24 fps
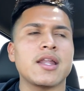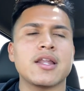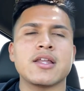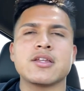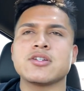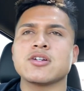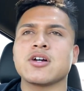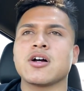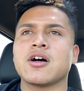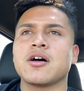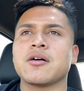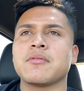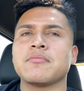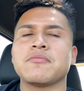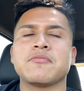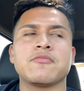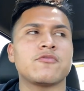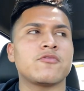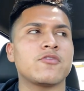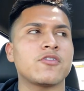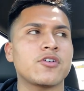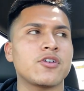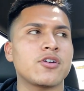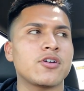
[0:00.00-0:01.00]
job
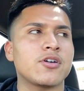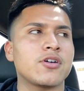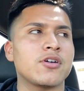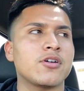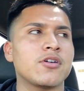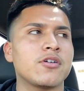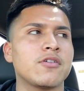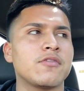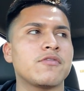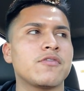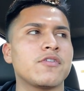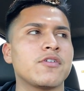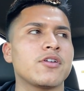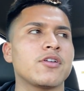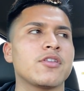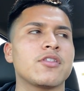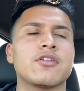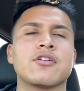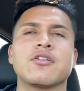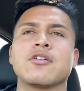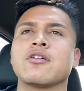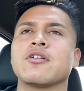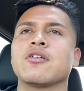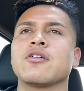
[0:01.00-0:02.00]
for
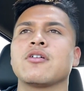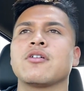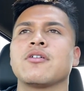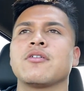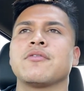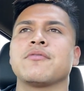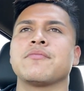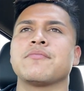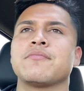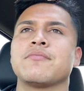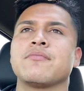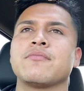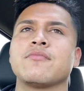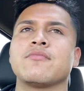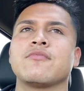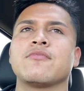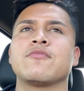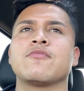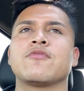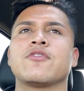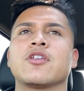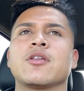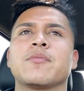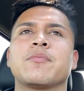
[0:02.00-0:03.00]

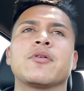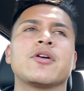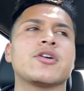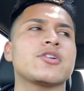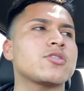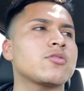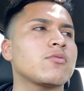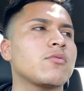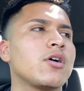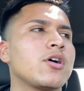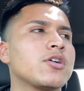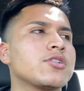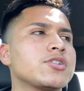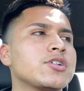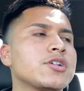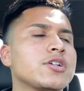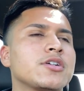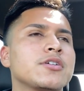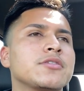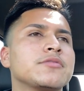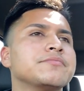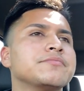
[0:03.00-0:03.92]
the pressure washing.